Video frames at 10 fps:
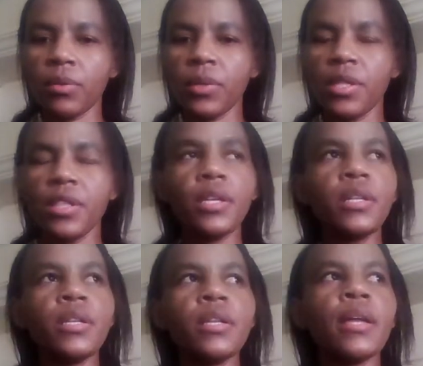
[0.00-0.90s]

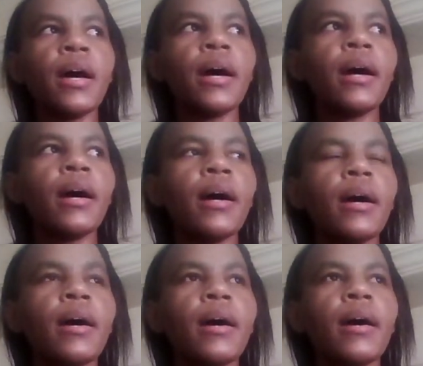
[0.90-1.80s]
Within
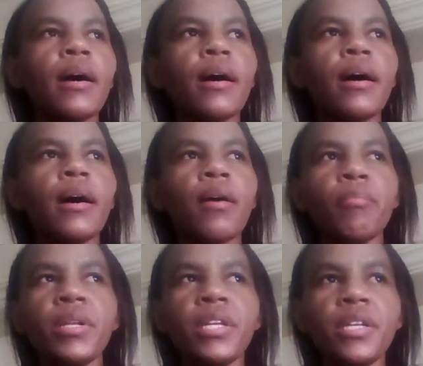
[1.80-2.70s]
how
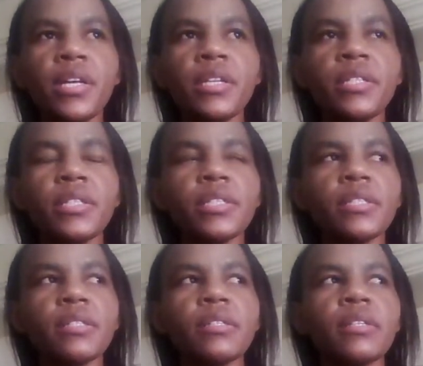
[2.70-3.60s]
many days?
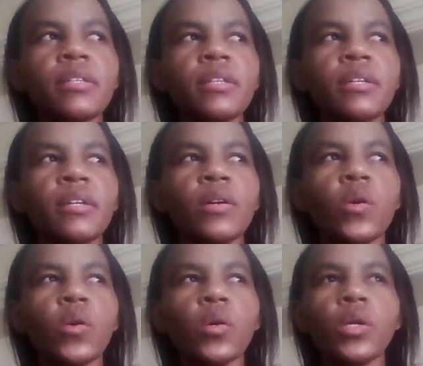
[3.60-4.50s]

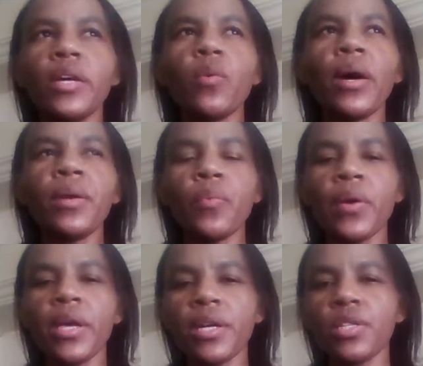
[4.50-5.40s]
Like 1
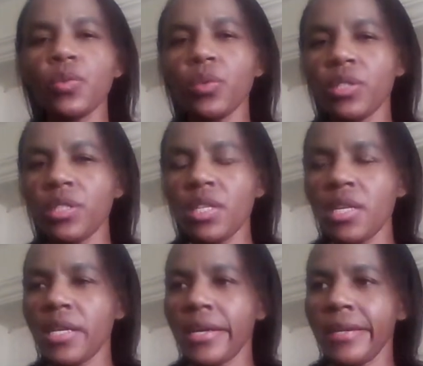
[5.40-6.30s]
week, she was
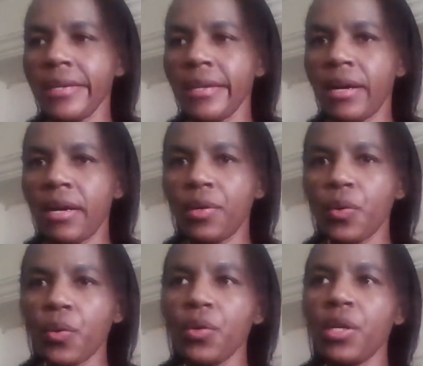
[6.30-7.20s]
sick and
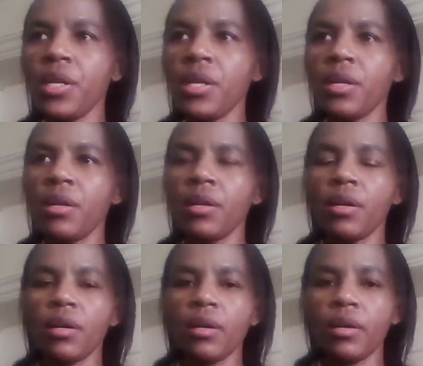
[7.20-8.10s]
crawling
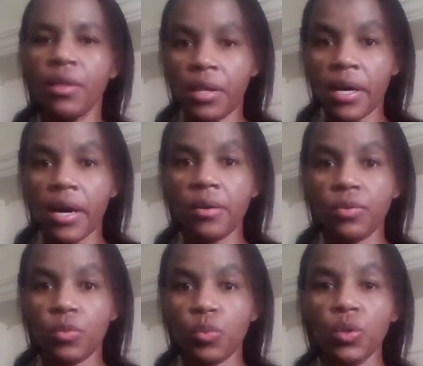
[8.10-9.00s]
in the
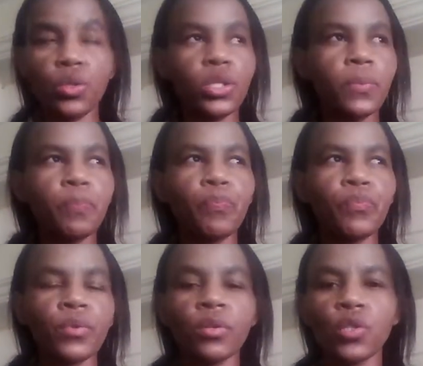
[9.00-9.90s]
house because
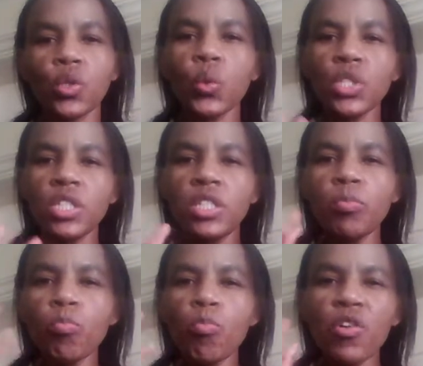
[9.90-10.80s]
she was
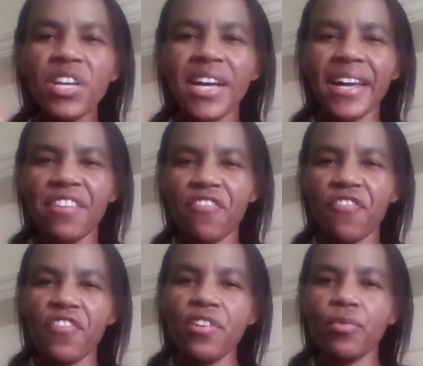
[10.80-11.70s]
demonically
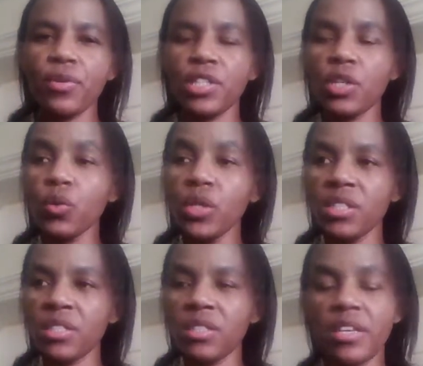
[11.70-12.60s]
filled. She
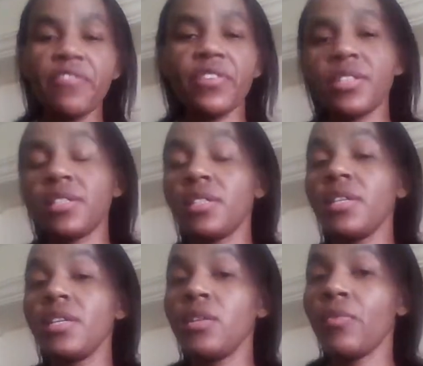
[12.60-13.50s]
couldn't even stay
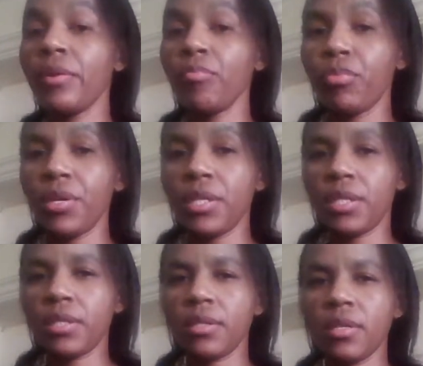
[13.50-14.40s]
in one
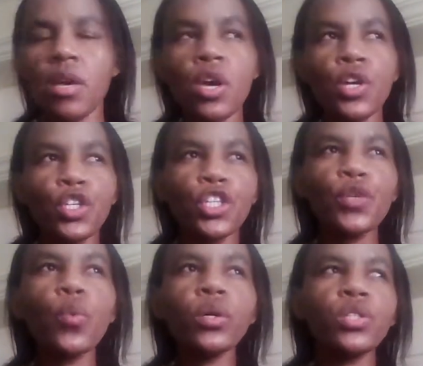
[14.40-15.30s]
place. She
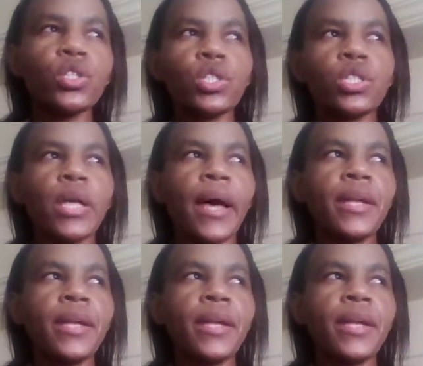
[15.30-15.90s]
was